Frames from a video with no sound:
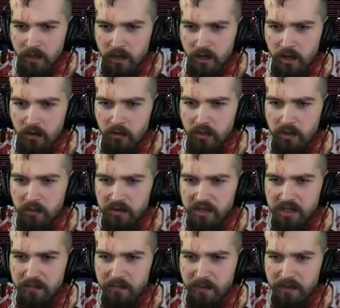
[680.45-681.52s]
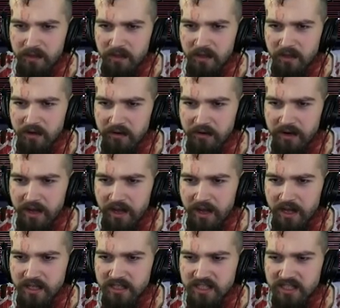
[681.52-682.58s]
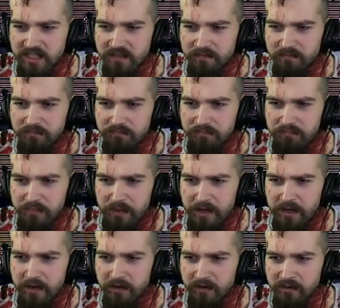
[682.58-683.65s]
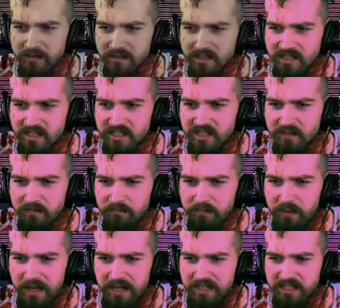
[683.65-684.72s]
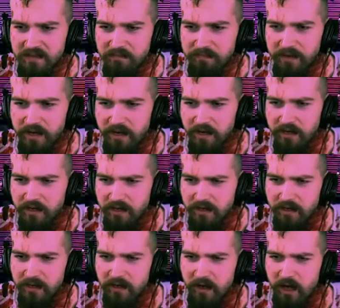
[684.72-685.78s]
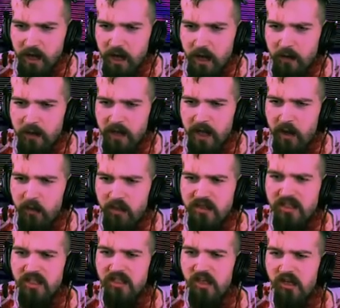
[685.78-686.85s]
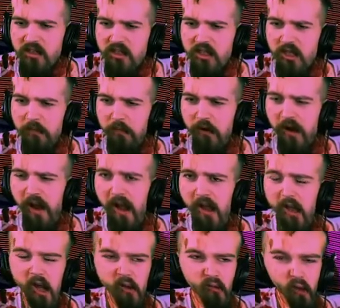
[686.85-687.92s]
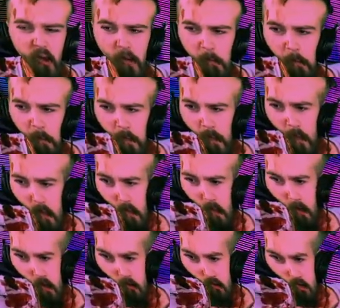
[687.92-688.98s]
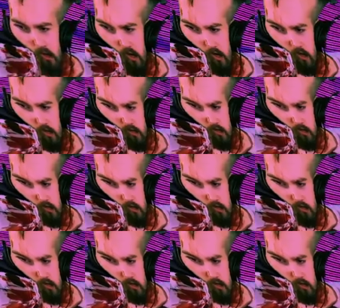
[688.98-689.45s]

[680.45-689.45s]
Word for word: Oh, they were keeping their spear space bug. Oh, yeah, we just got super high off it. Oh, God.